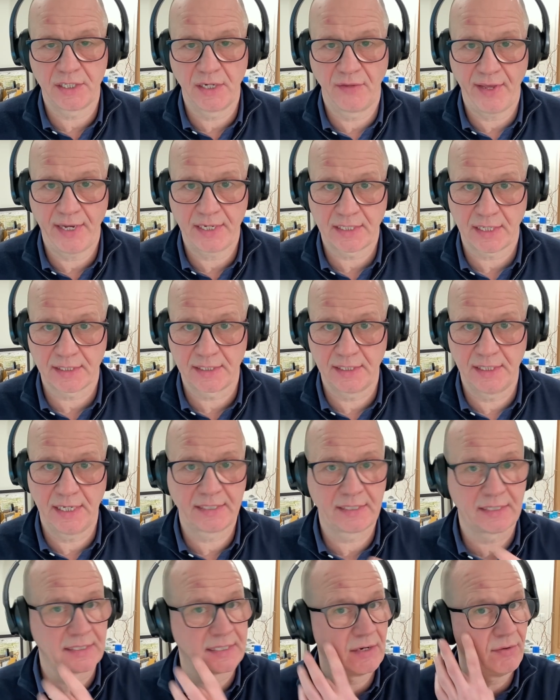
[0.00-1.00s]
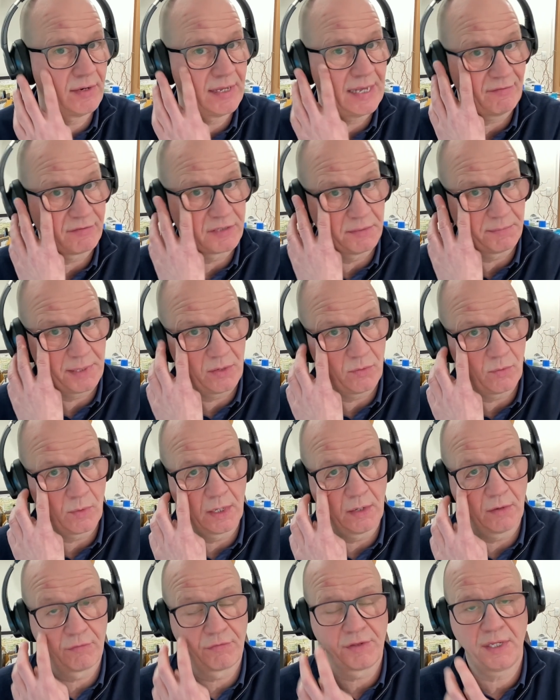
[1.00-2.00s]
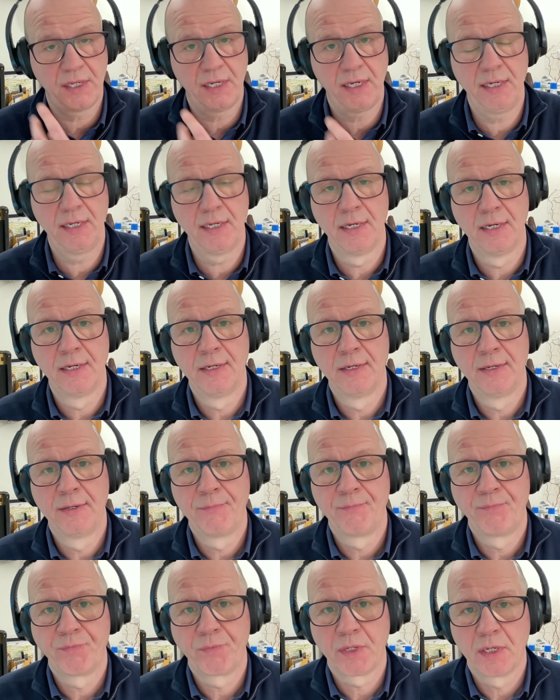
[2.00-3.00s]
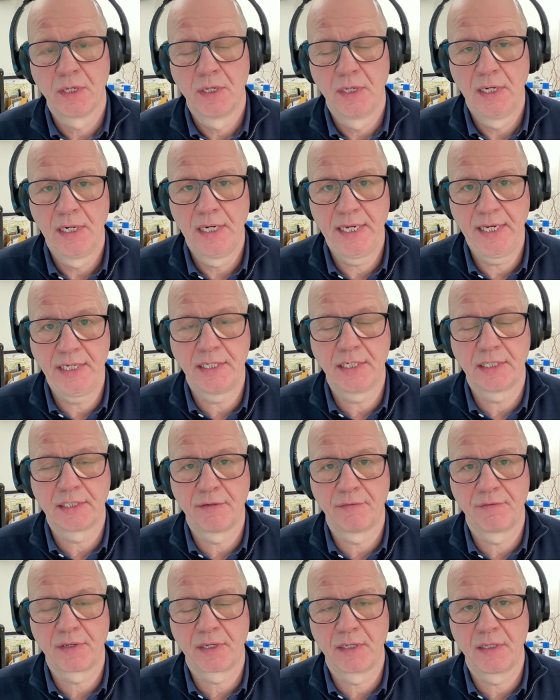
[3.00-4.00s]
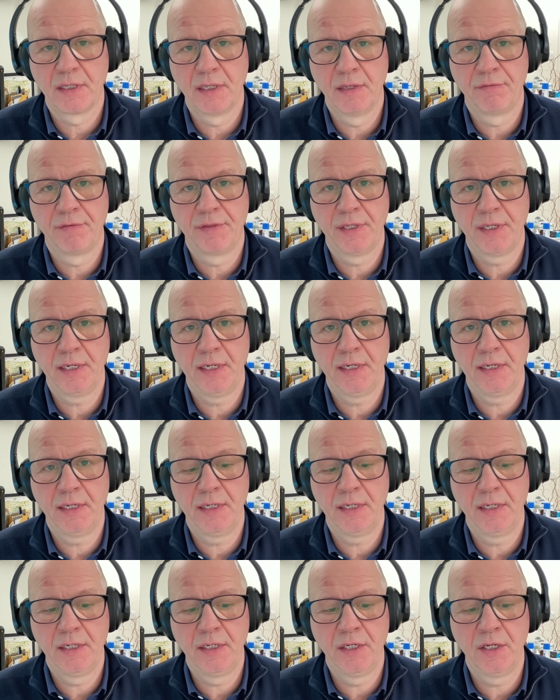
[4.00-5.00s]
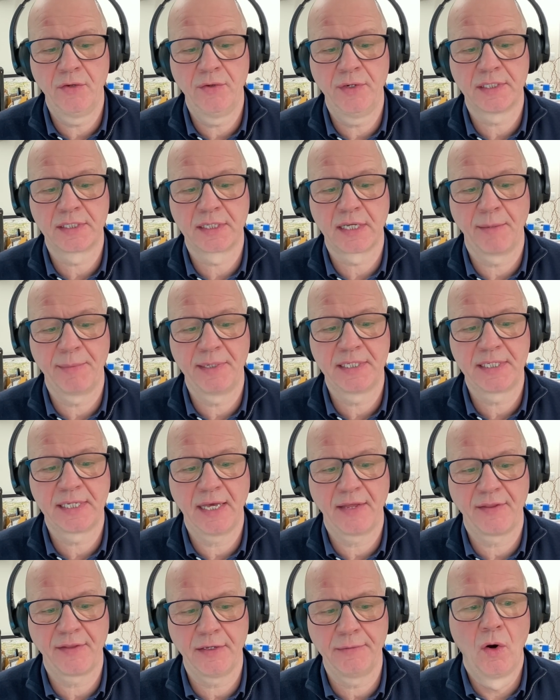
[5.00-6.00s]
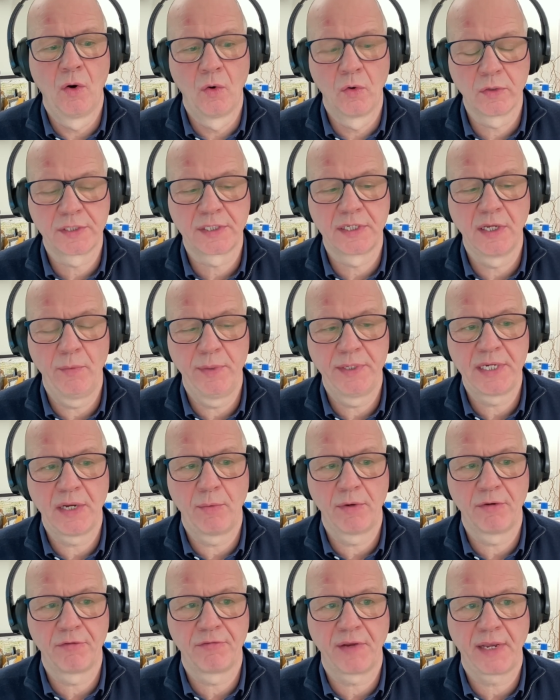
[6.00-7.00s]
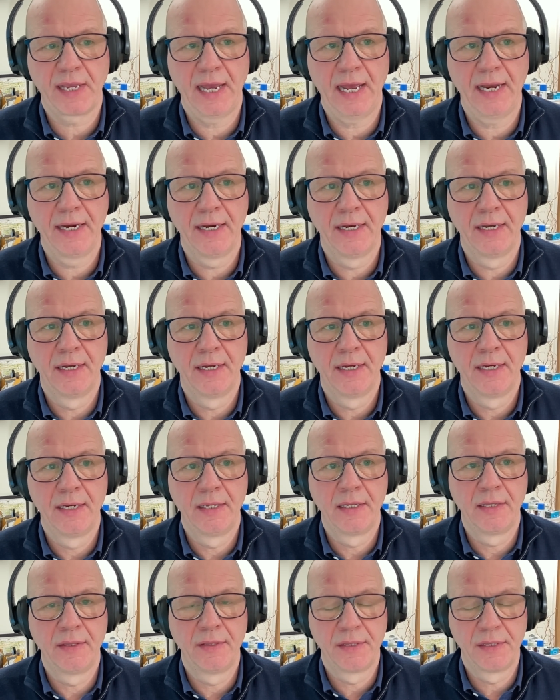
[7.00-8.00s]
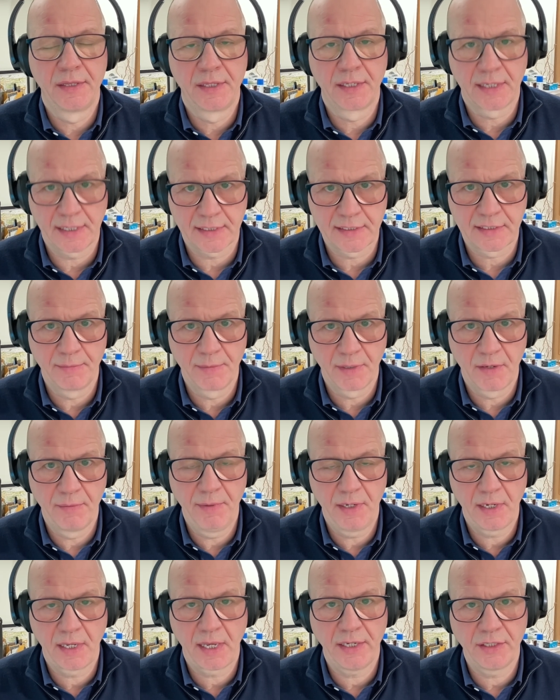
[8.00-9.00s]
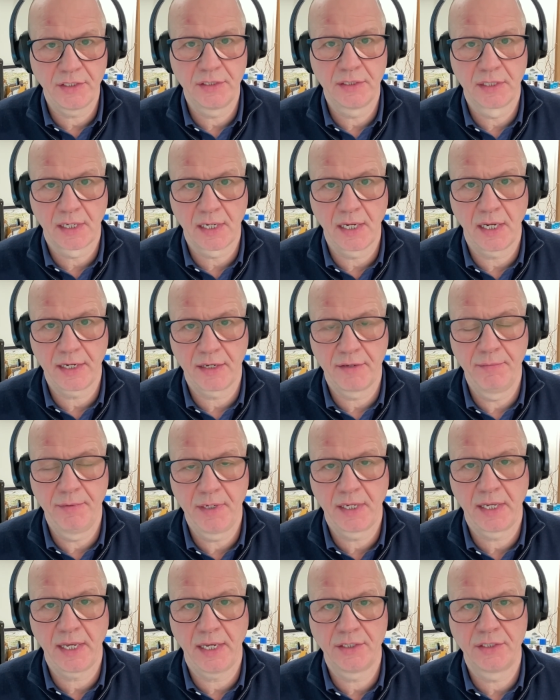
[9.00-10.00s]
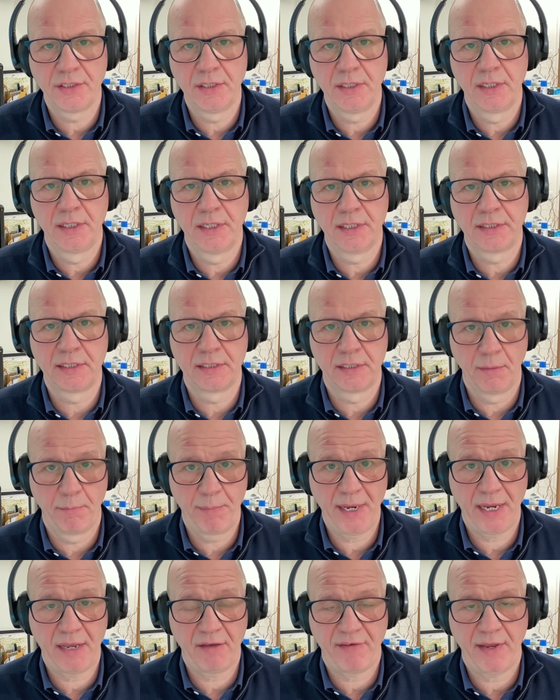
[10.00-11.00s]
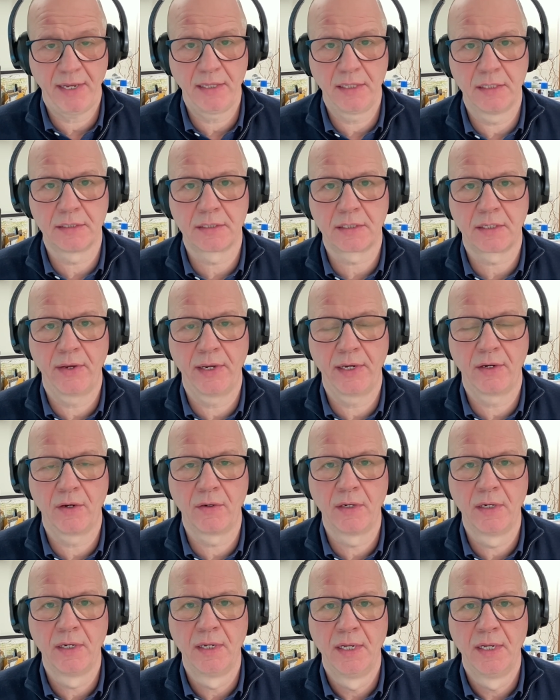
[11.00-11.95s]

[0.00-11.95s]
And that doesn't necessarily have to be one of the leaders of the units coming together. Also, we don't want to forget the customer communication, the client communication. This is a big event that's going on.